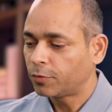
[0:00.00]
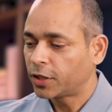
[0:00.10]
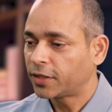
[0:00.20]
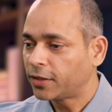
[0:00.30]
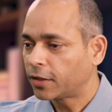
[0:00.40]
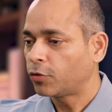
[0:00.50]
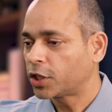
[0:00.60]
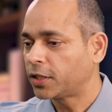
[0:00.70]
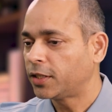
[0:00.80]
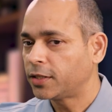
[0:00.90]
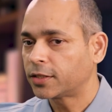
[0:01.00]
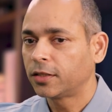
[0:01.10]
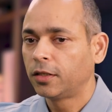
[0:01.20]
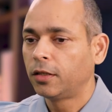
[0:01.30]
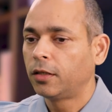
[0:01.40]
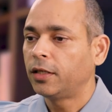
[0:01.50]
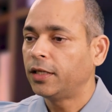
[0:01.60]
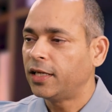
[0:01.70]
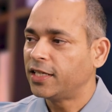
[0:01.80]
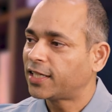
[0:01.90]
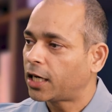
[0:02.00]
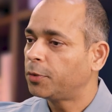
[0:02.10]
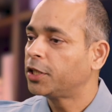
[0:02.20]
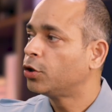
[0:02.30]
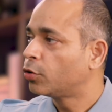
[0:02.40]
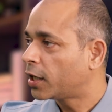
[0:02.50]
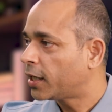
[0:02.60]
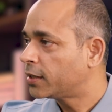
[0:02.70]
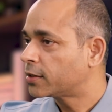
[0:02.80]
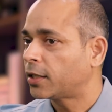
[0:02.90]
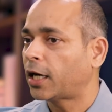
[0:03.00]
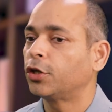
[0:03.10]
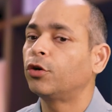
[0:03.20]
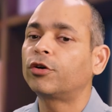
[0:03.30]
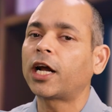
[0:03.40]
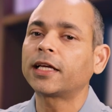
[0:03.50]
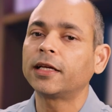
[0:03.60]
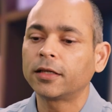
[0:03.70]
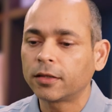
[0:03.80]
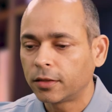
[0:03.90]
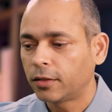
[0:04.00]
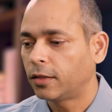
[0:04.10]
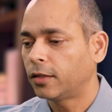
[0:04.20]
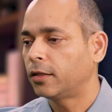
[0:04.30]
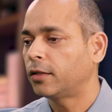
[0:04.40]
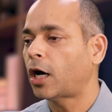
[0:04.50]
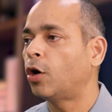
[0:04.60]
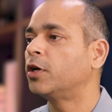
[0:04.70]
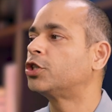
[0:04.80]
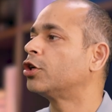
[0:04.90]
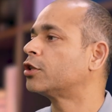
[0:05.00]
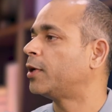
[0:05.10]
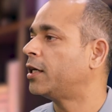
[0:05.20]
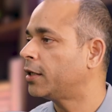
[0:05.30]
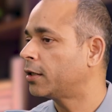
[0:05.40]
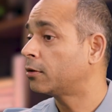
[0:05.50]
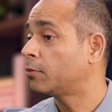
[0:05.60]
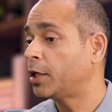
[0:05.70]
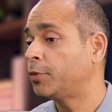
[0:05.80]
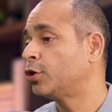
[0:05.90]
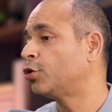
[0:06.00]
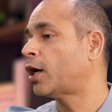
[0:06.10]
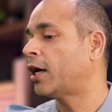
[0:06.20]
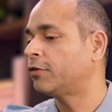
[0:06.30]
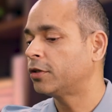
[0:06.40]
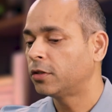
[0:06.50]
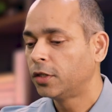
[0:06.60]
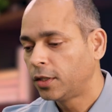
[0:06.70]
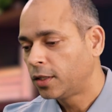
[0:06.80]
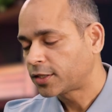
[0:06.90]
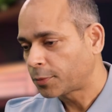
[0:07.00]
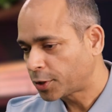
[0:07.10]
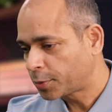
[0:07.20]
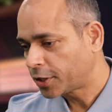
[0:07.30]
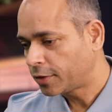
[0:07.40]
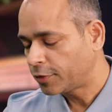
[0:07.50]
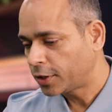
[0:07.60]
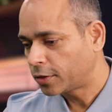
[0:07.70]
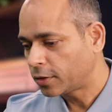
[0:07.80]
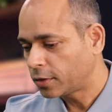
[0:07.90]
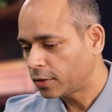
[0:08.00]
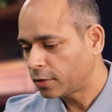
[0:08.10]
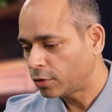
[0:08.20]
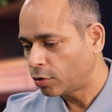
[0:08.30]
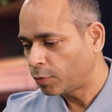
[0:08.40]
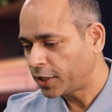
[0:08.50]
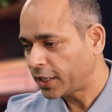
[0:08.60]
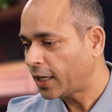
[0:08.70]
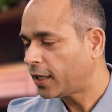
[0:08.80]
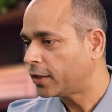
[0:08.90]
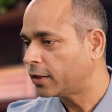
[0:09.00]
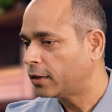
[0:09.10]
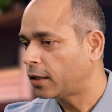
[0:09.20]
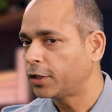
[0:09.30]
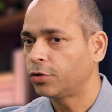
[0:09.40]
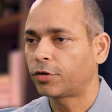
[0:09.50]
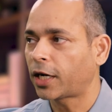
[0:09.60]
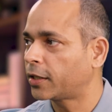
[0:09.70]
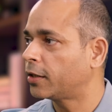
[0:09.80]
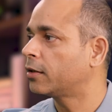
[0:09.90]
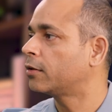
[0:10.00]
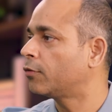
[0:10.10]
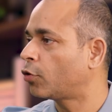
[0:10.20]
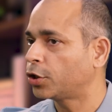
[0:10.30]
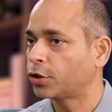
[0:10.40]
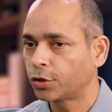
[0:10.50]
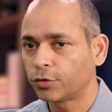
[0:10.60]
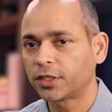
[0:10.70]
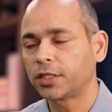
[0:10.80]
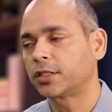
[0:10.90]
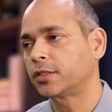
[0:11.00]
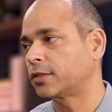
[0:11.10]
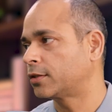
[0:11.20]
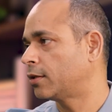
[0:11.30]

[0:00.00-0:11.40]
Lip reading: But then the question is that being utilized? Are you tracking how much you are spending? Maybe you have a subscription with OpenAI. Are you tracking what your usage is?